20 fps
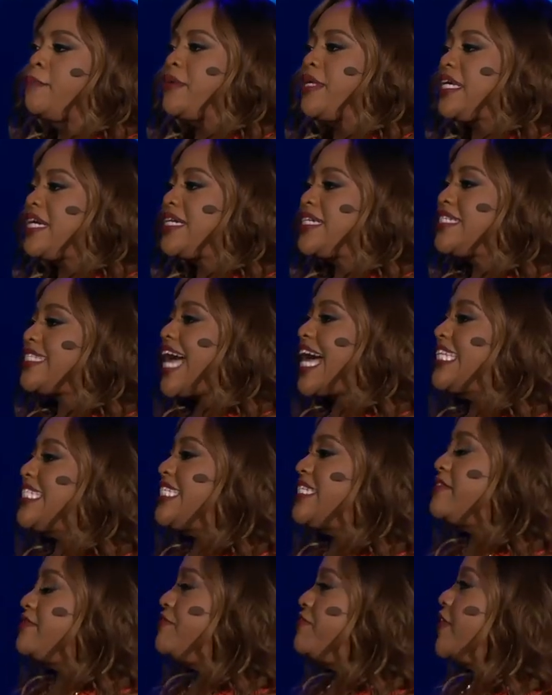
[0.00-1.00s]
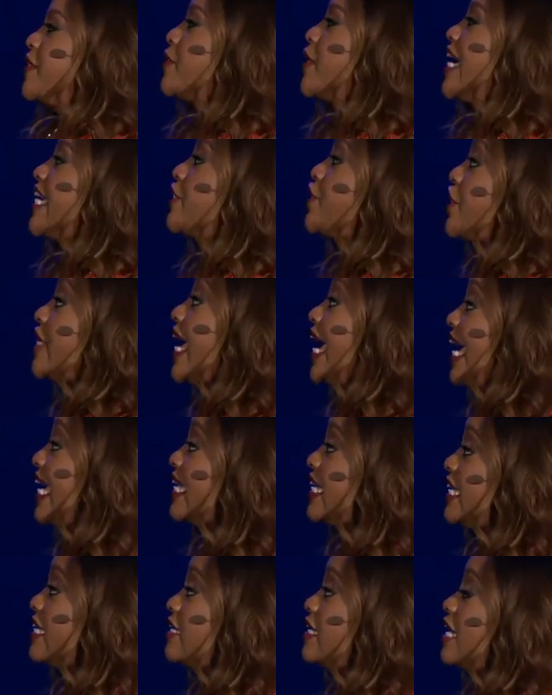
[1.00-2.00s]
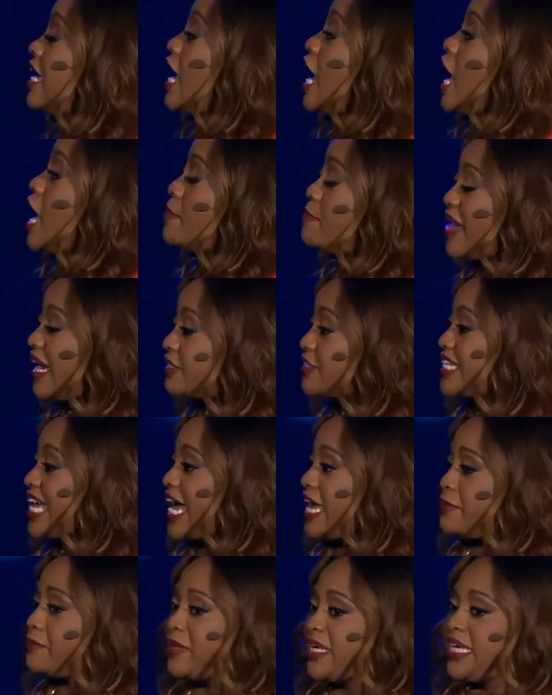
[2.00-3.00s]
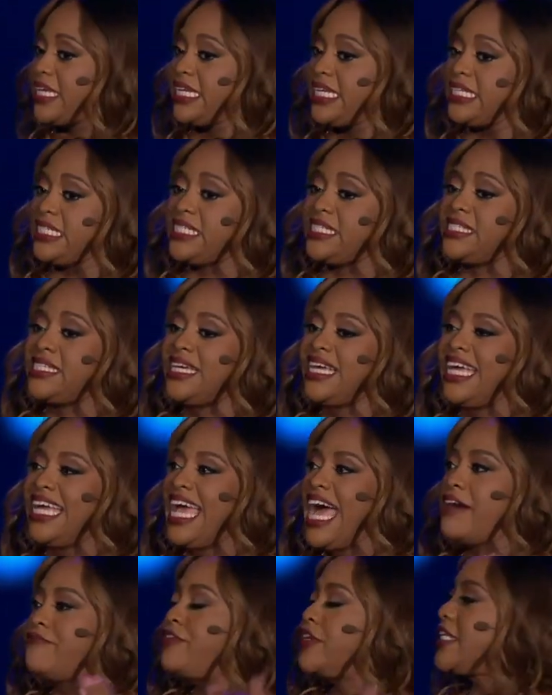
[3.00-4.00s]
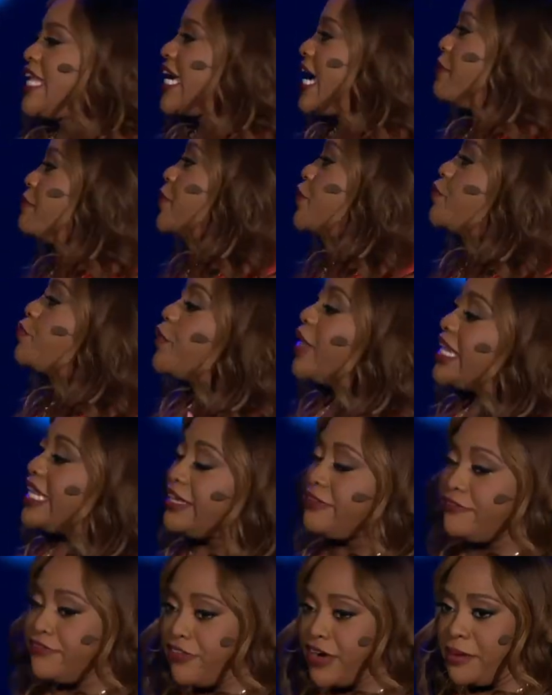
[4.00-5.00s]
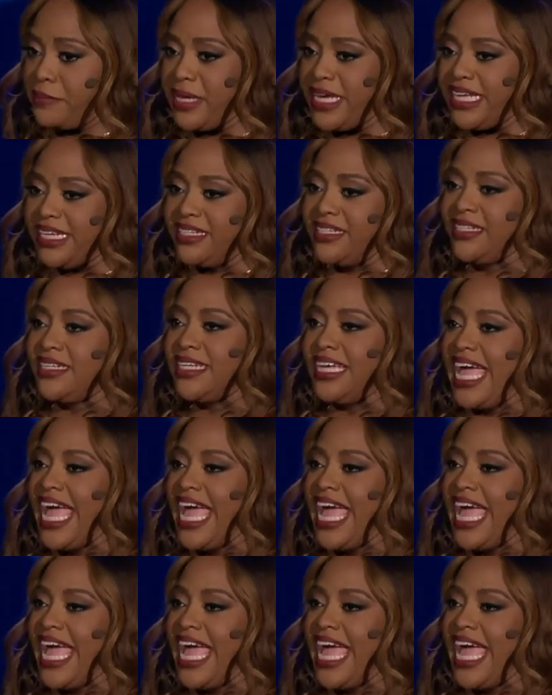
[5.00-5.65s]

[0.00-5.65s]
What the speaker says: because I didn't feel educated about diabetes. I felt like I was running from it.